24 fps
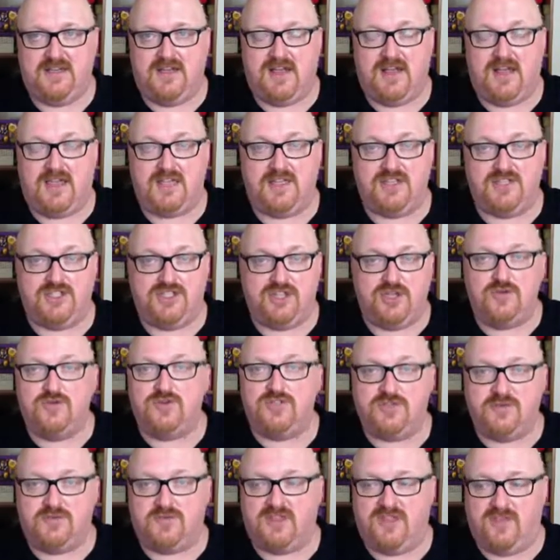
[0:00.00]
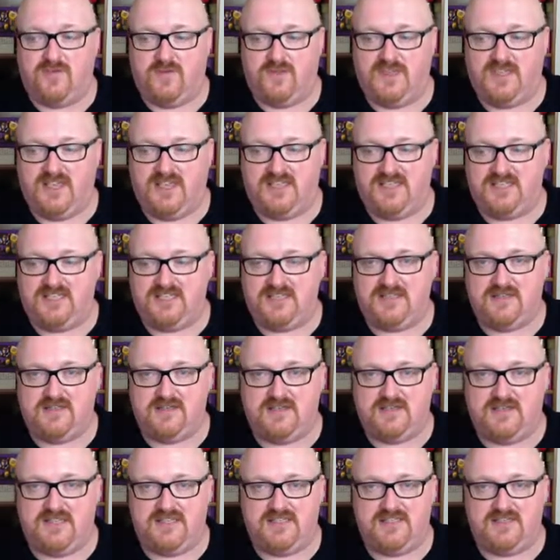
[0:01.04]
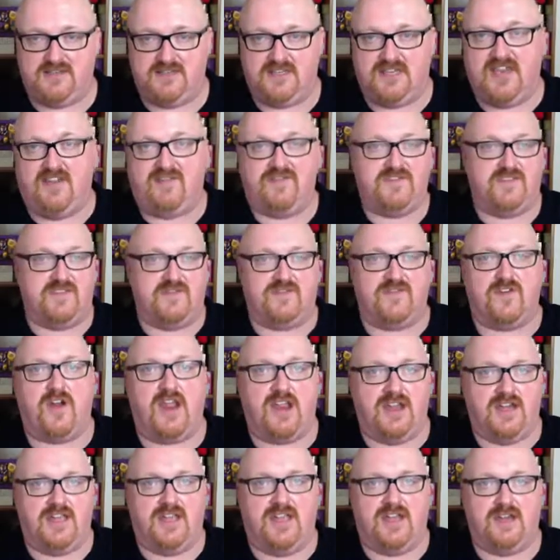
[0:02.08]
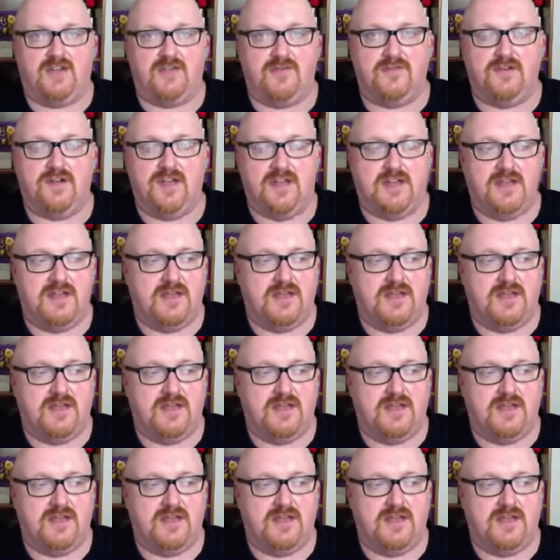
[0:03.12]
I could do something with this gift of radio